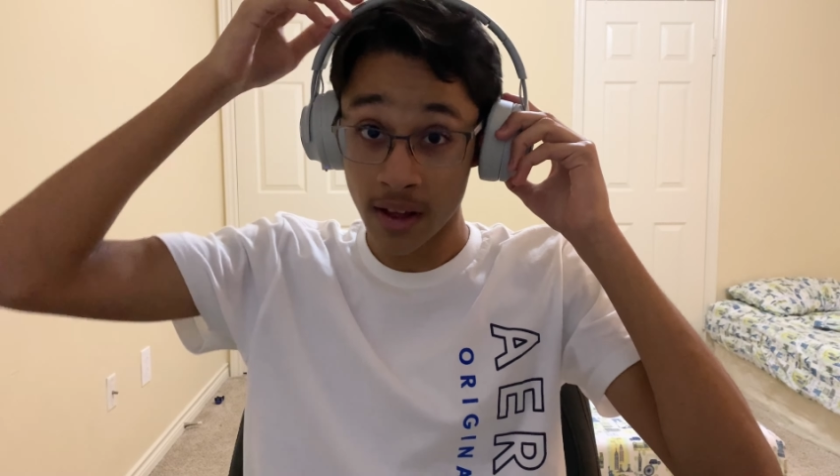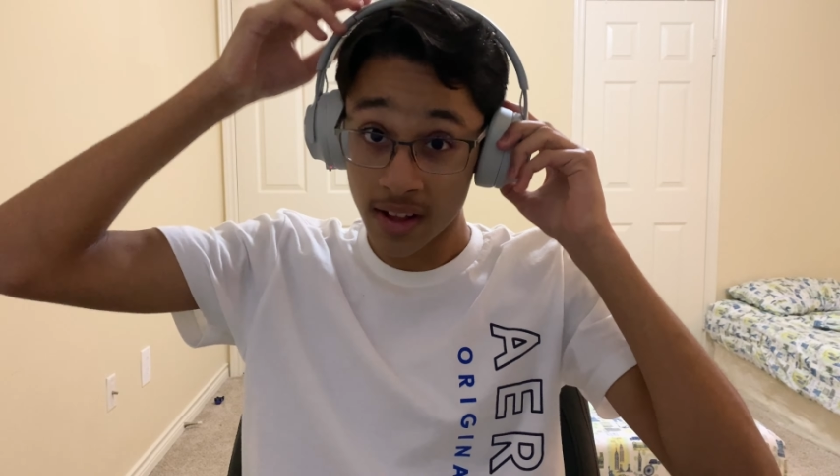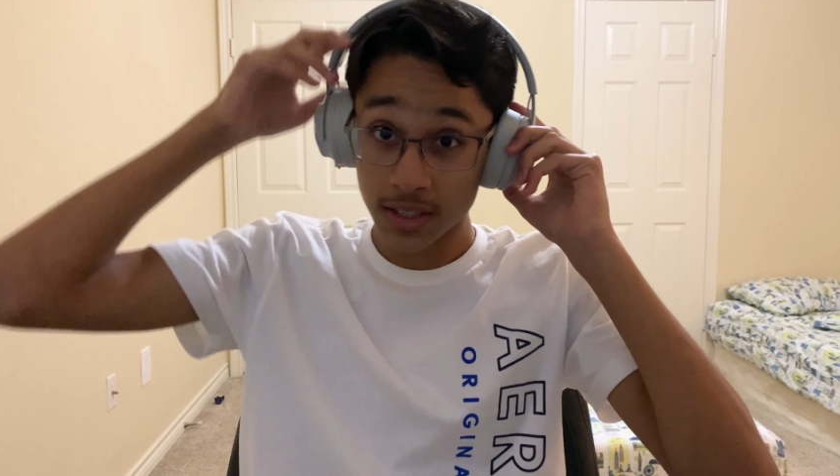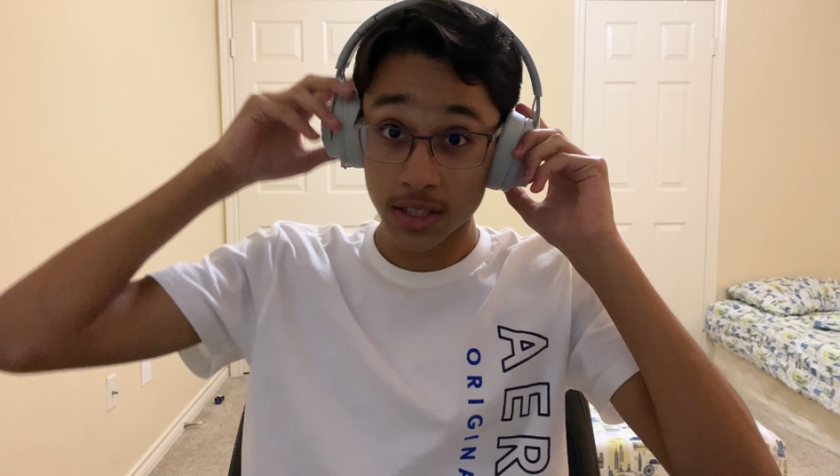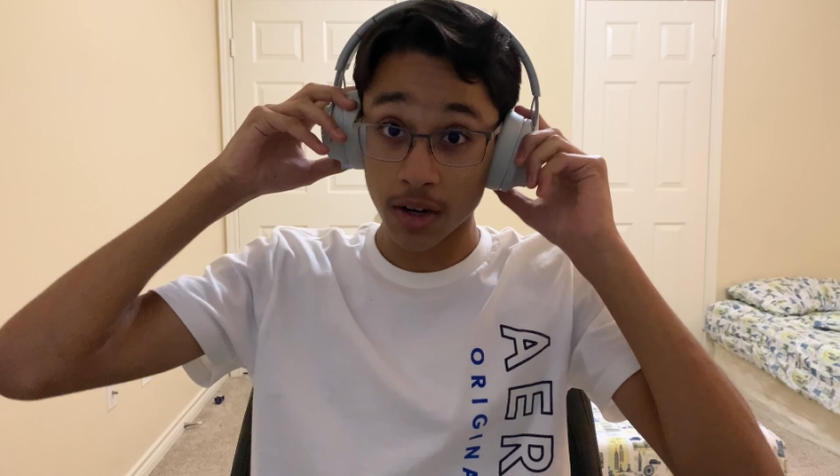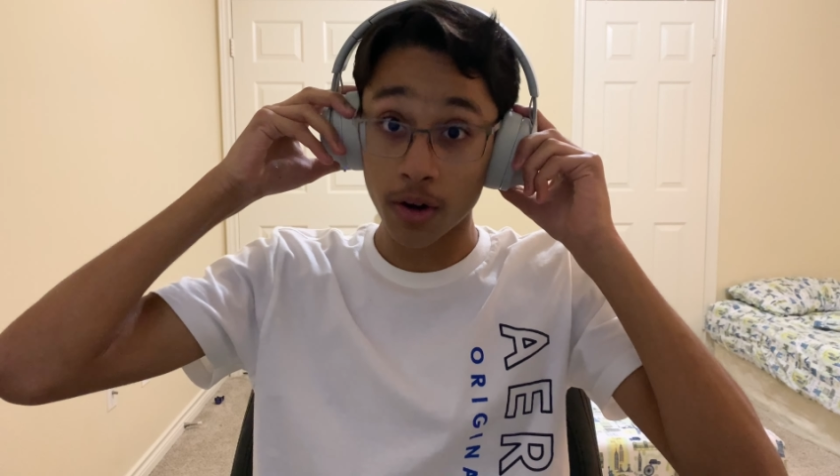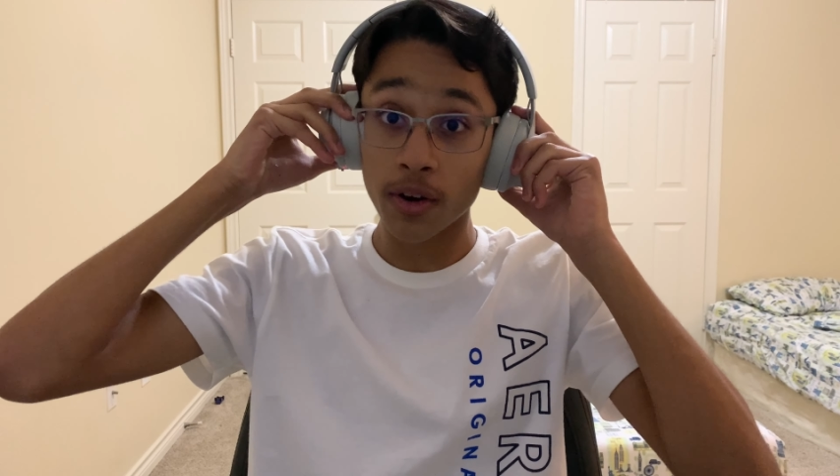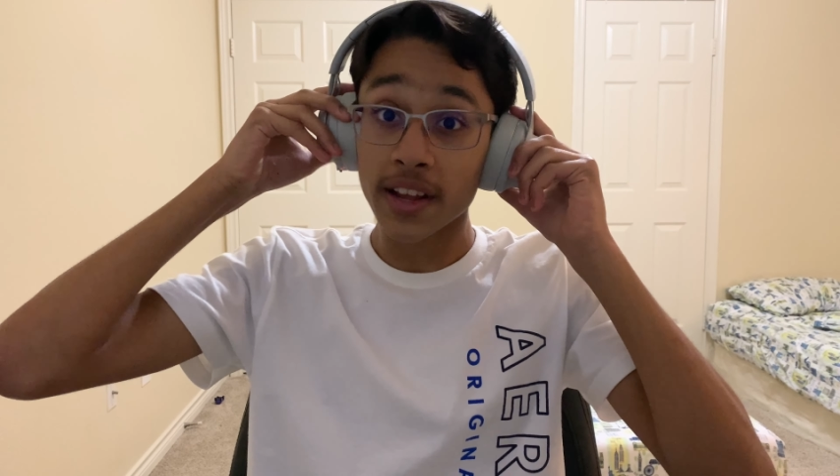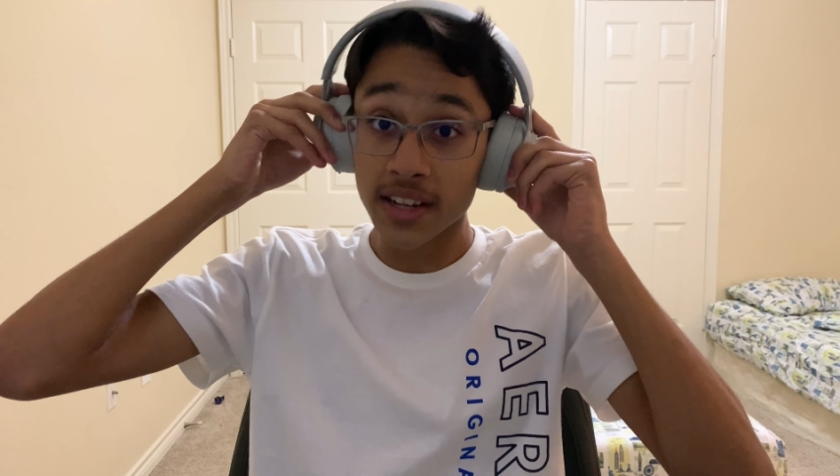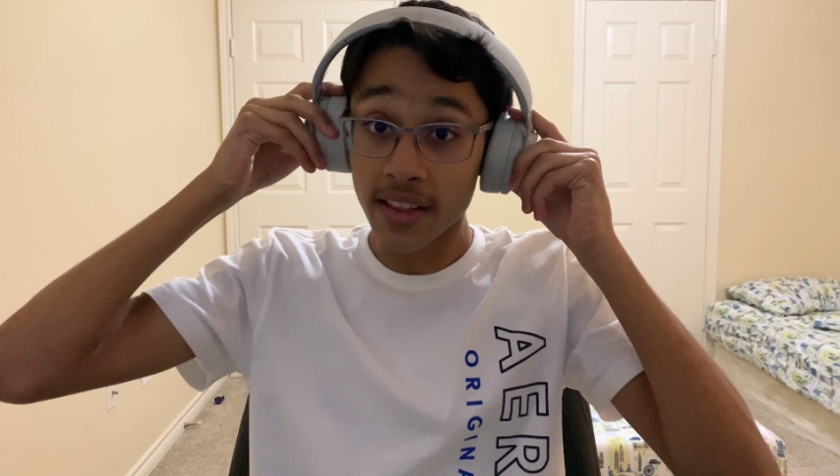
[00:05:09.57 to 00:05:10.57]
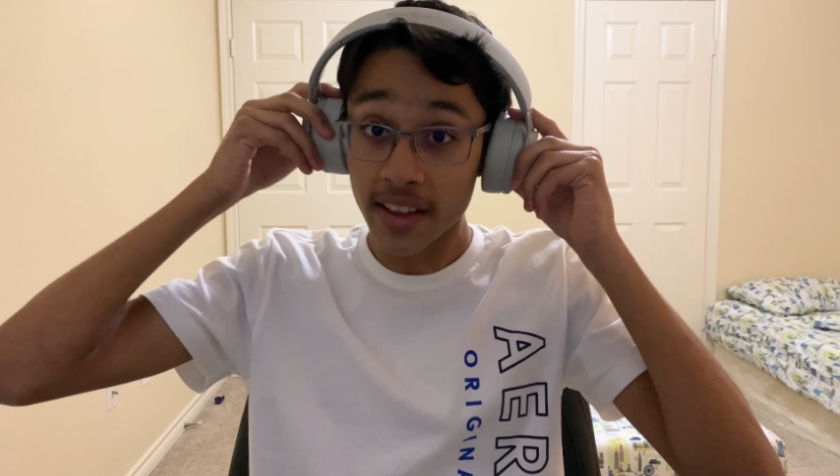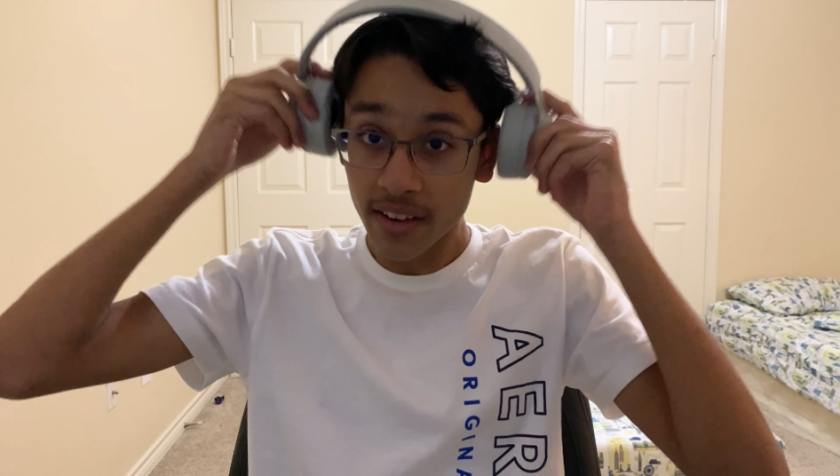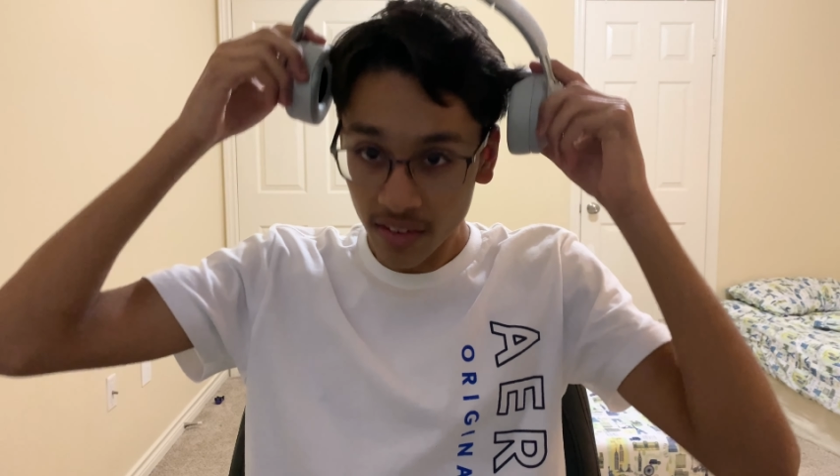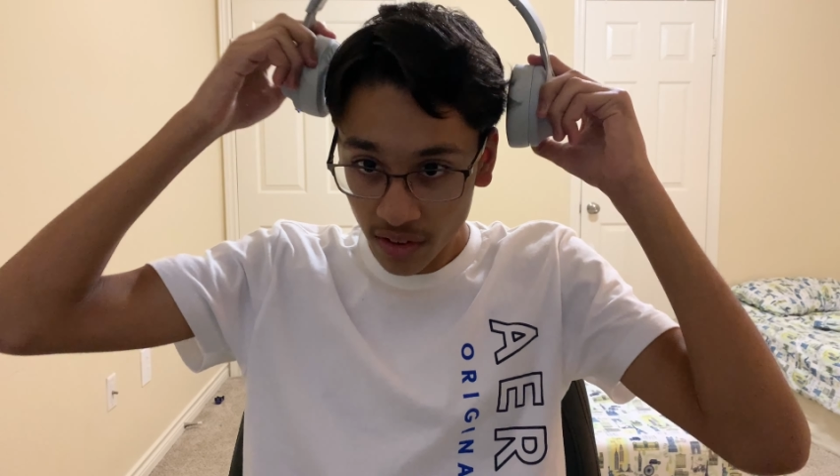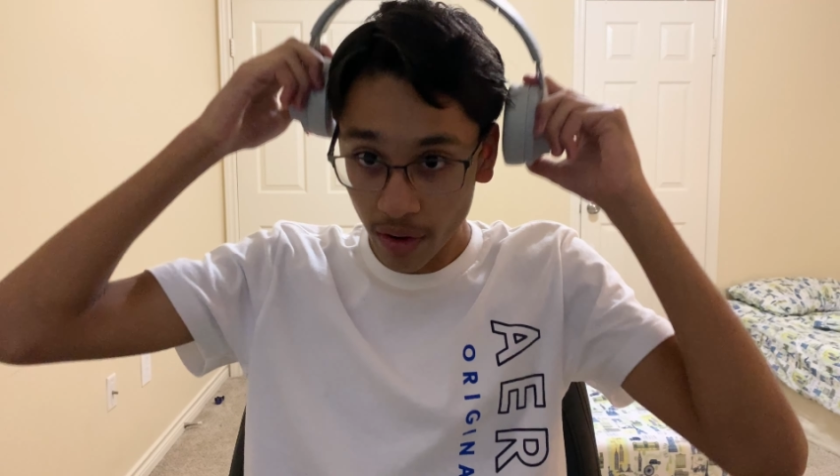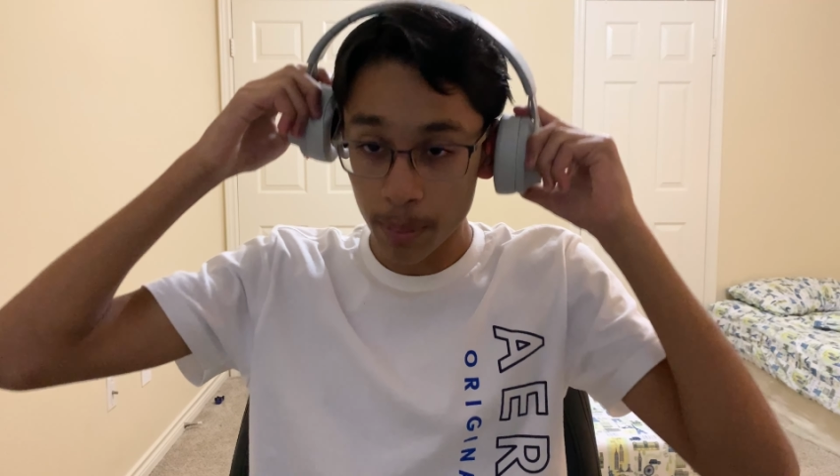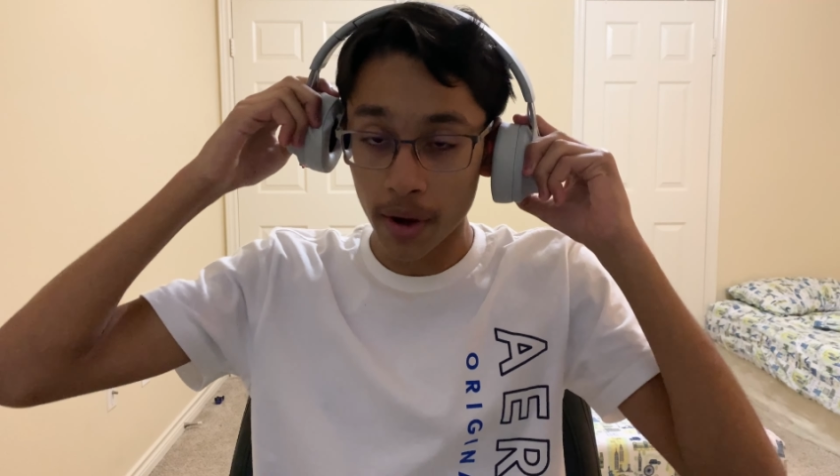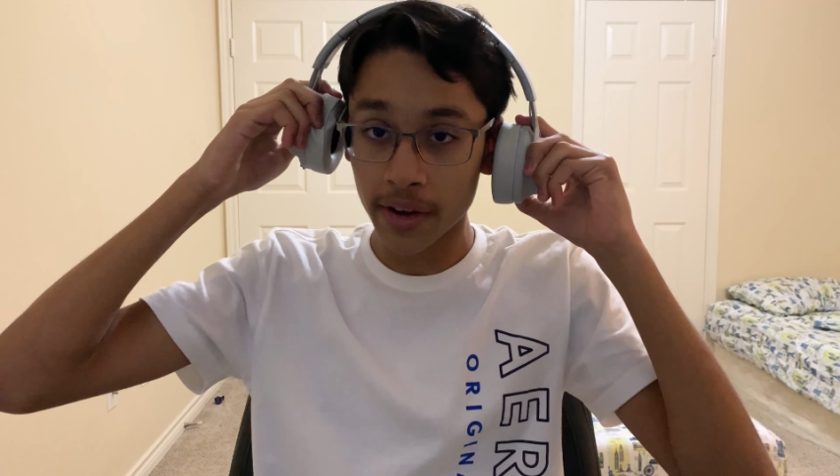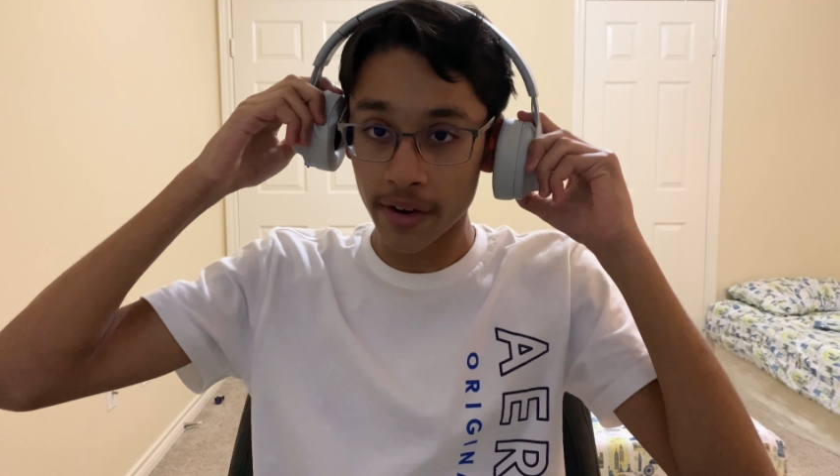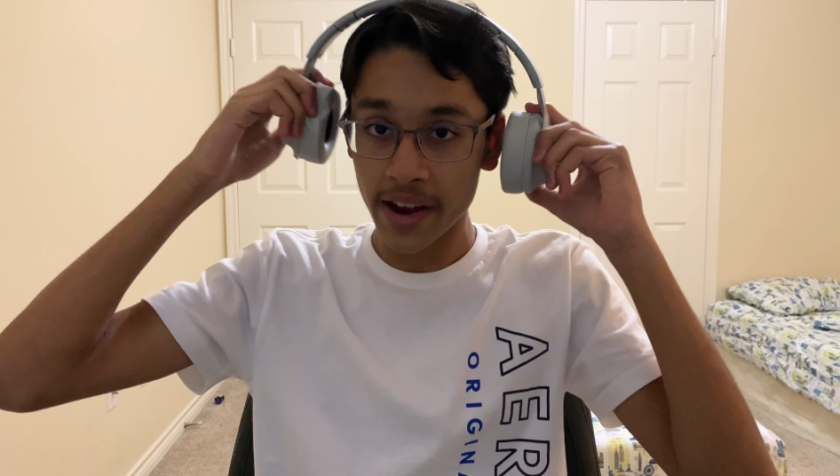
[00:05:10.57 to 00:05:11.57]
so it can like grip
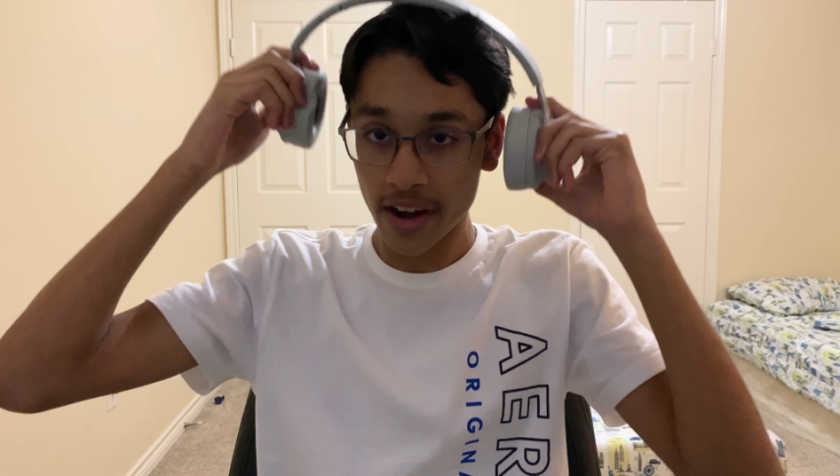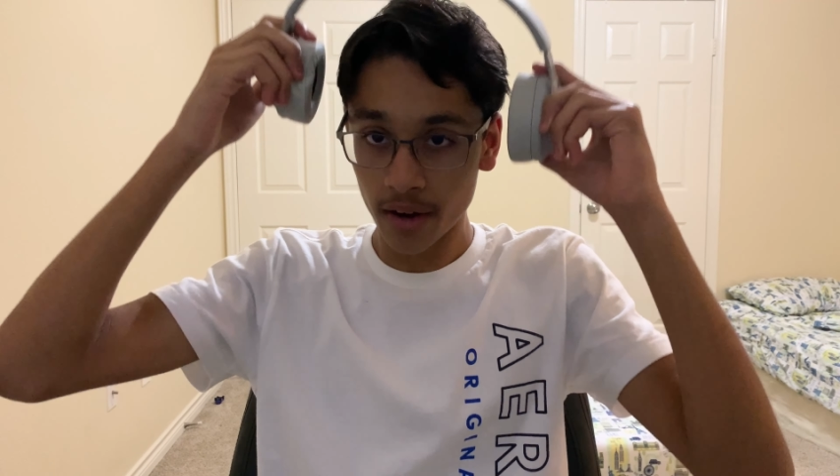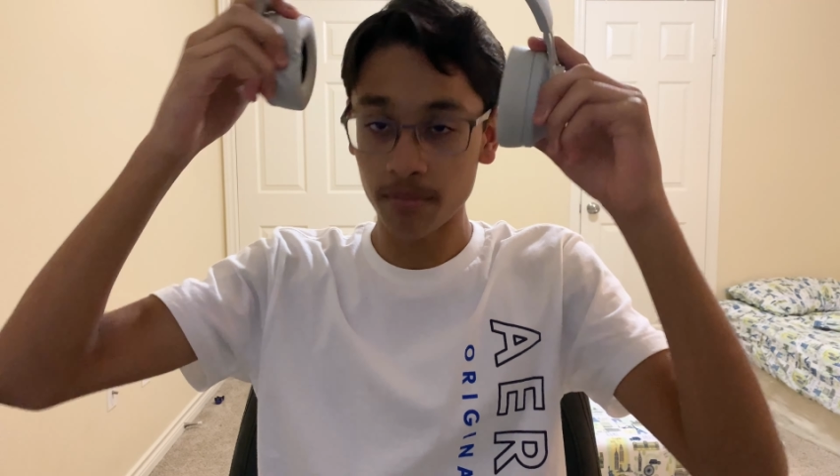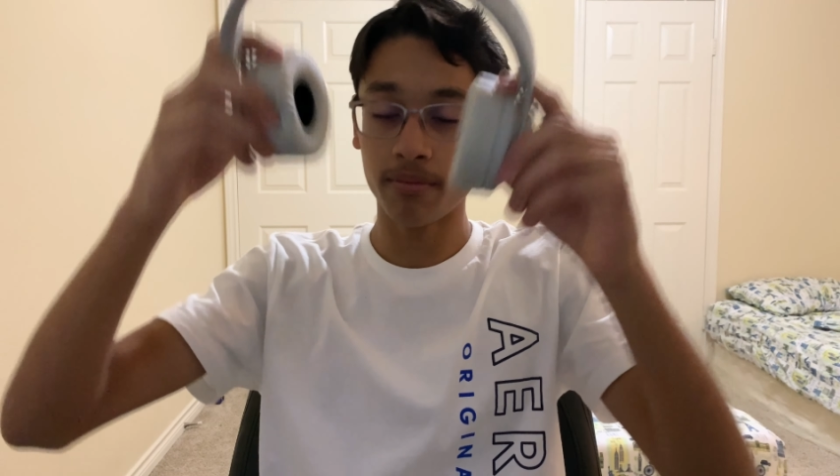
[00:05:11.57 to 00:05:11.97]
on your hair,